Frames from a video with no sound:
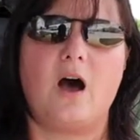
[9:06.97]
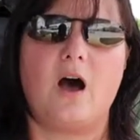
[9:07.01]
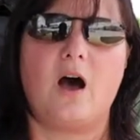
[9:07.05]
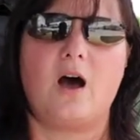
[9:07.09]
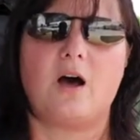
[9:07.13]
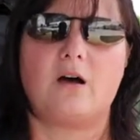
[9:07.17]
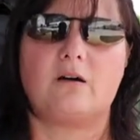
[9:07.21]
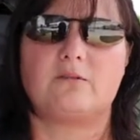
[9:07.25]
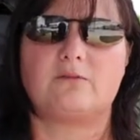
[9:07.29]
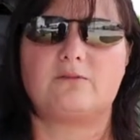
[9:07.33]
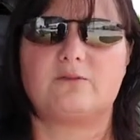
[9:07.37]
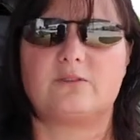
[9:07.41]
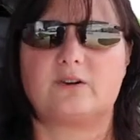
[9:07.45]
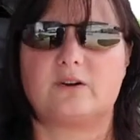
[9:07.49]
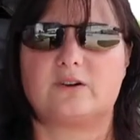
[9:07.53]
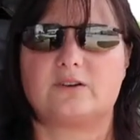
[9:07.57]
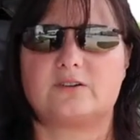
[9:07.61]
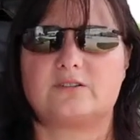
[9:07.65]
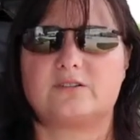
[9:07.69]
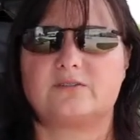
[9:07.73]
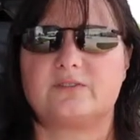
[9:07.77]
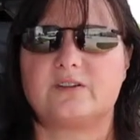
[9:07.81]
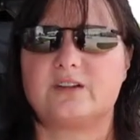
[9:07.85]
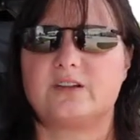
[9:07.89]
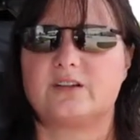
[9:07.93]
Uh, for
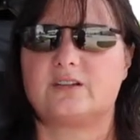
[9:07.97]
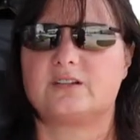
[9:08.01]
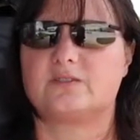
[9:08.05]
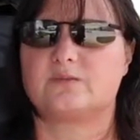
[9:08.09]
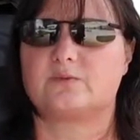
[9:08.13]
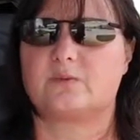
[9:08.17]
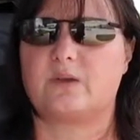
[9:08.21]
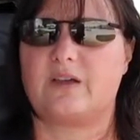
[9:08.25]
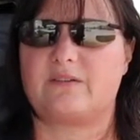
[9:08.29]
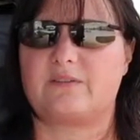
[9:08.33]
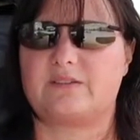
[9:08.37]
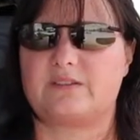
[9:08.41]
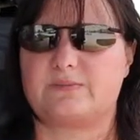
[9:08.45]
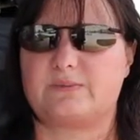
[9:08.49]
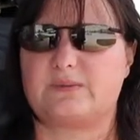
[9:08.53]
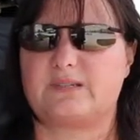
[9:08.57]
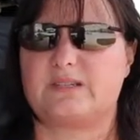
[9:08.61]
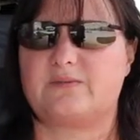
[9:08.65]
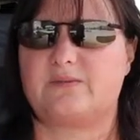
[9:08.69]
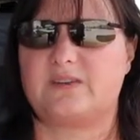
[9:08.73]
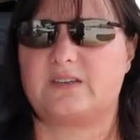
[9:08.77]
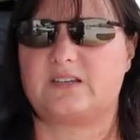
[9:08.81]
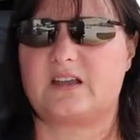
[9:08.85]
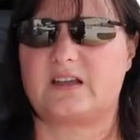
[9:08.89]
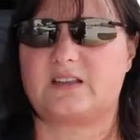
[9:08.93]
civilians, we have a
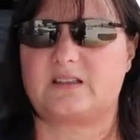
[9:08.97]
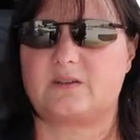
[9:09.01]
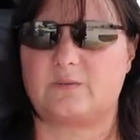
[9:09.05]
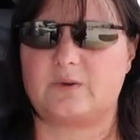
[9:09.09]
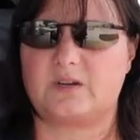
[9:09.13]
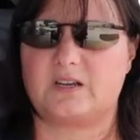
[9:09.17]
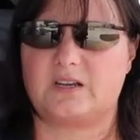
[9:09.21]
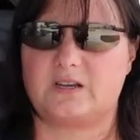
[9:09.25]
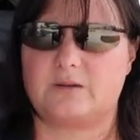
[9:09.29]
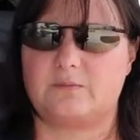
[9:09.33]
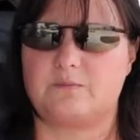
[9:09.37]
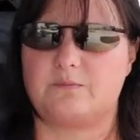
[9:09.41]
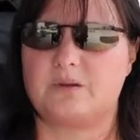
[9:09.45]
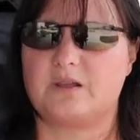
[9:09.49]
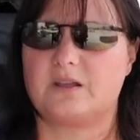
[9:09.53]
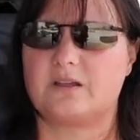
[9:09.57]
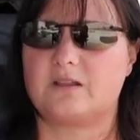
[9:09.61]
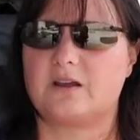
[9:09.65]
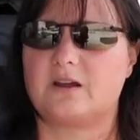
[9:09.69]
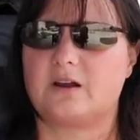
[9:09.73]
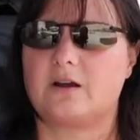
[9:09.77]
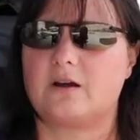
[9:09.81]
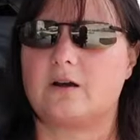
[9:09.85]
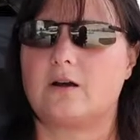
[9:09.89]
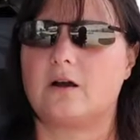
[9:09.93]
specific date that we need to be
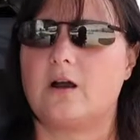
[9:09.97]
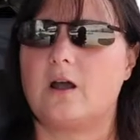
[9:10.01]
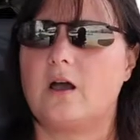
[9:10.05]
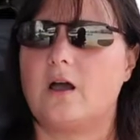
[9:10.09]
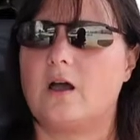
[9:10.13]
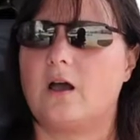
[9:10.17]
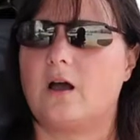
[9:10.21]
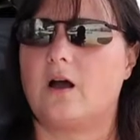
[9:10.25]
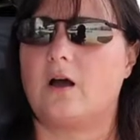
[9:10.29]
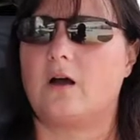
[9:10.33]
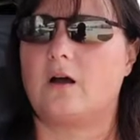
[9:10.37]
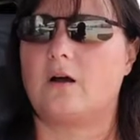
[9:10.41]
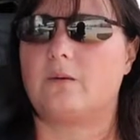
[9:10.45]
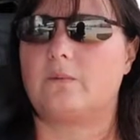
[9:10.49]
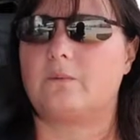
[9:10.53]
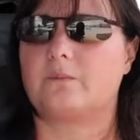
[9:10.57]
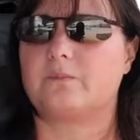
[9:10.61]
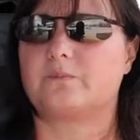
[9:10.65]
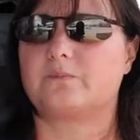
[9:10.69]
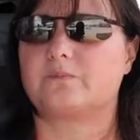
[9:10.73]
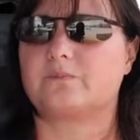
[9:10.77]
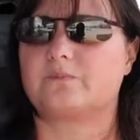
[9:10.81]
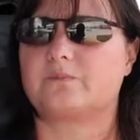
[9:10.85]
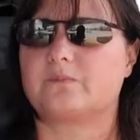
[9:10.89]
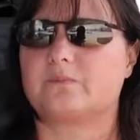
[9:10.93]
there.
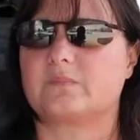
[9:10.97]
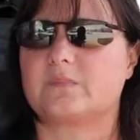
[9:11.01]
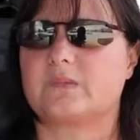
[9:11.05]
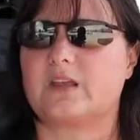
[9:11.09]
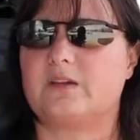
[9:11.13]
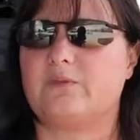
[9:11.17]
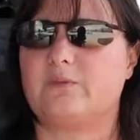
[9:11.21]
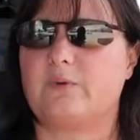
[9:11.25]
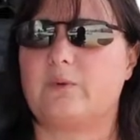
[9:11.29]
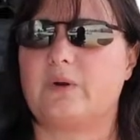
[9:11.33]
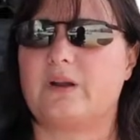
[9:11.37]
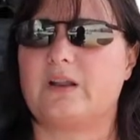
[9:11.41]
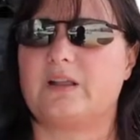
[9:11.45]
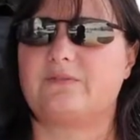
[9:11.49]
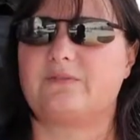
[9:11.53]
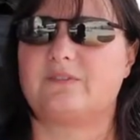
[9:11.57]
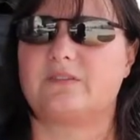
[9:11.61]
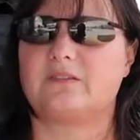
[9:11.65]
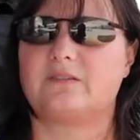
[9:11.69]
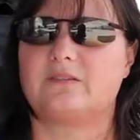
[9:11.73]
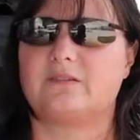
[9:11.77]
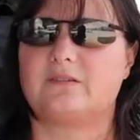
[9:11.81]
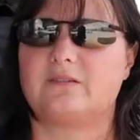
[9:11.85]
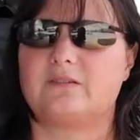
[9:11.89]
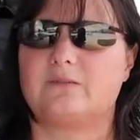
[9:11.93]
Um, if we were left,
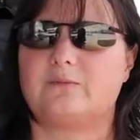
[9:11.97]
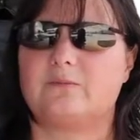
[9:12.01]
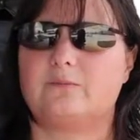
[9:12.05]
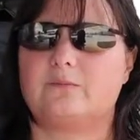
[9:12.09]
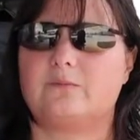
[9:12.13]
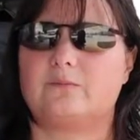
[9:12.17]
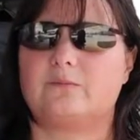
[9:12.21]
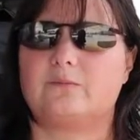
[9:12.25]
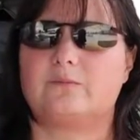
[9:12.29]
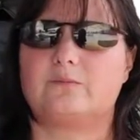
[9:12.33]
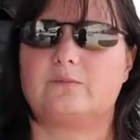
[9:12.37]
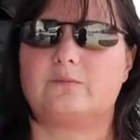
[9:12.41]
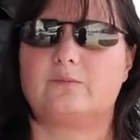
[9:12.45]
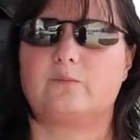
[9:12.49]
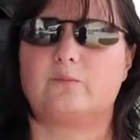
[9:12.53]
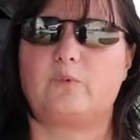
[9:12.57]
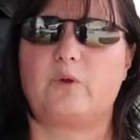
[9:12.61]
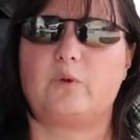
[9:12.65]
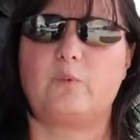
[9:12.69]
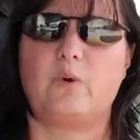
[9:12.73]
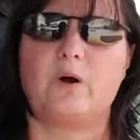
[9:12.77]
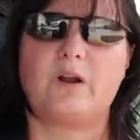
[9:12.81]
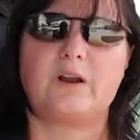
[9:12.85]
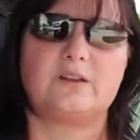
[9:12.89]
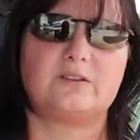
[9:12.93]

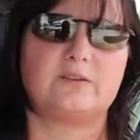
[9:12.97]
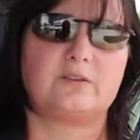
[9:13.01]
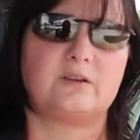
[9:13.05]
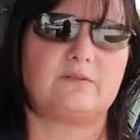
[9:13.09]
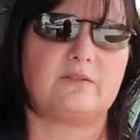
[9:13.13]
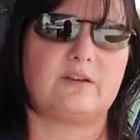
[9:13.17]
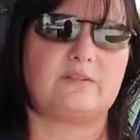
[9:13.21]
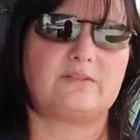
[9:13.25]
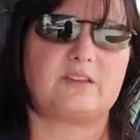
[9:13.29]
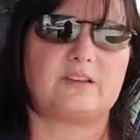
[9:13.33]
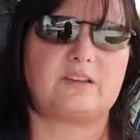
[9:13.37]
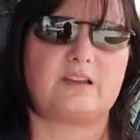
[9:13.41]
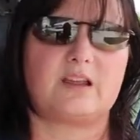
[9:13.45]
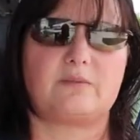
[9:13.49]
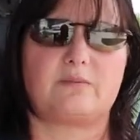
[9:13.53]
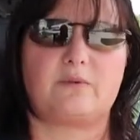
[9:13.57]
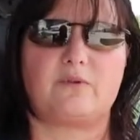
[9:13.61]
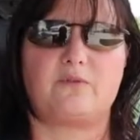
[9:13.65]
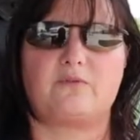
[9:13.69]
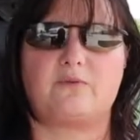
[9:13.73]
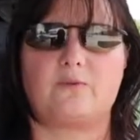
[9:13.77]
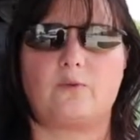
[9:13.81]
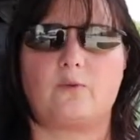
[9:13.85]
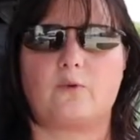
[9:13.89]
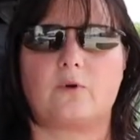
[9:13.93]
we wanted to have left the day
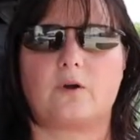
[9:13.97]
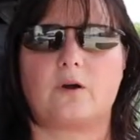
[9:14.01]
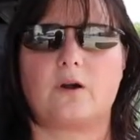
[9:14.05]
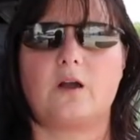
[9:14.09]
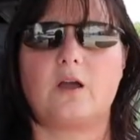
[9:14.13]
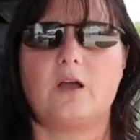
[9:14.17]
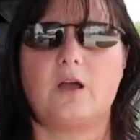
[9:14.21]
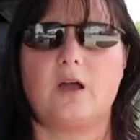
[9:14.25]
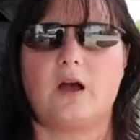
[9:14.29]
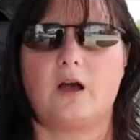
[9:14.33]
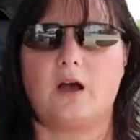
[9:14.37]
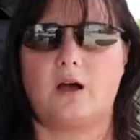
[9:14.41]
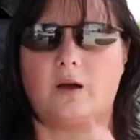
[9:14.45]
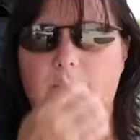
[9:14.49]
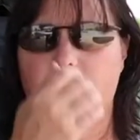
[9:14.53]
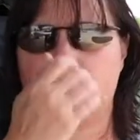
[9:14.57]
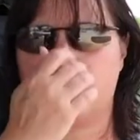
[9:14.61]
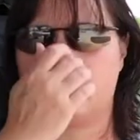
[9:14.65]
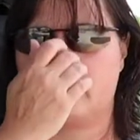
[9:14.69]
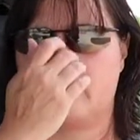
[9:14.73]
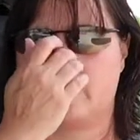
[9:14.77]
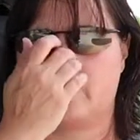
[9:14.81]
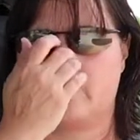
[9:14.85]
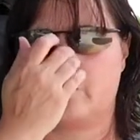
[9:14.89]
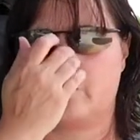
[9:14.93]
before, um,